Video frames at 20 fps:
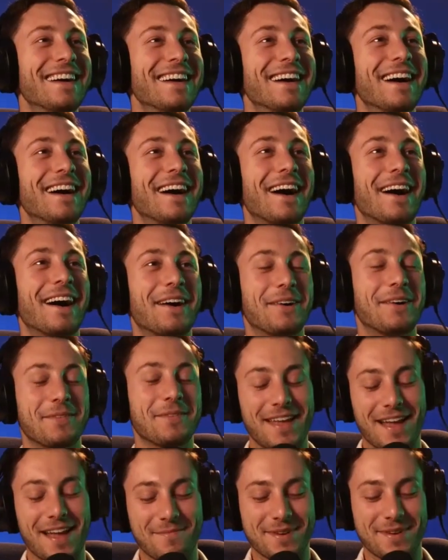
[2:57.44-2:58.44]

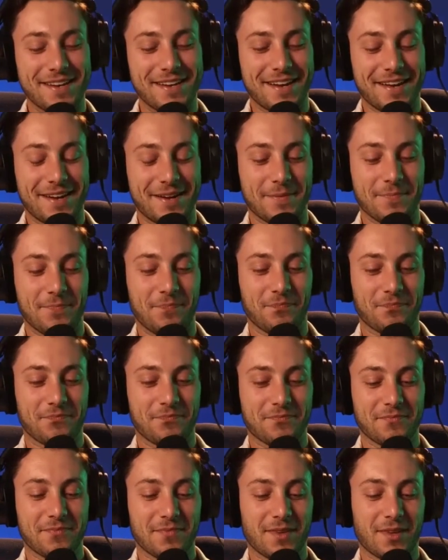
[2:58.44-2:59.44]
Yeah, but
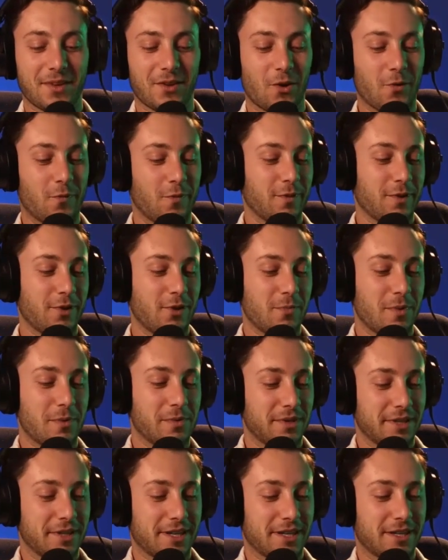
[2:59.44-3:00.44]
hopefully you'll be able
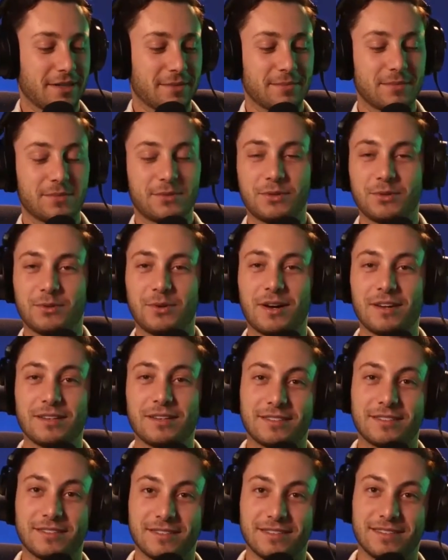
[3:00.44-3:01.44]
to come to
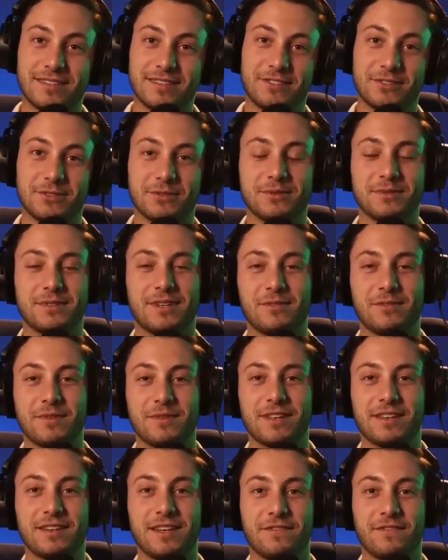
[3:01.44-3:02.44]
Austin soon, and we
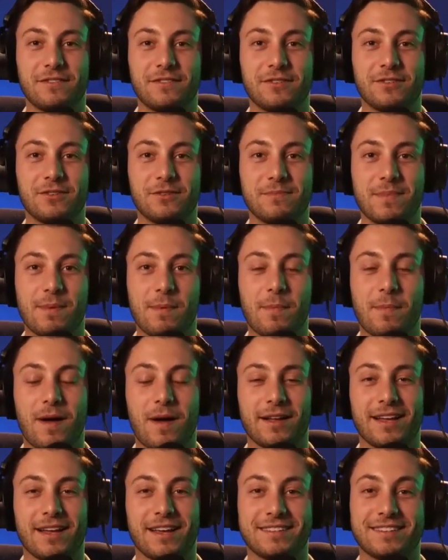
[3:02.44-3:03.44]
can even do maybe
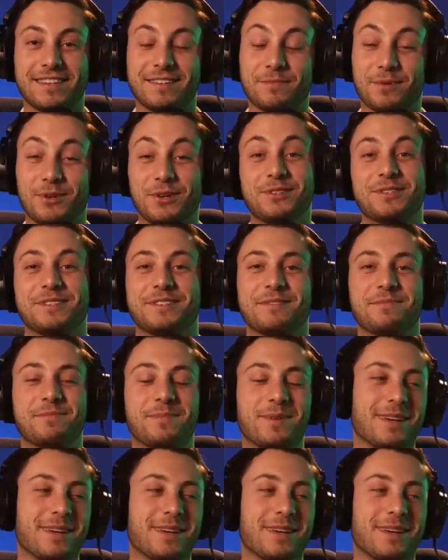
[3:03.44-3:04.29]
podcast in person. But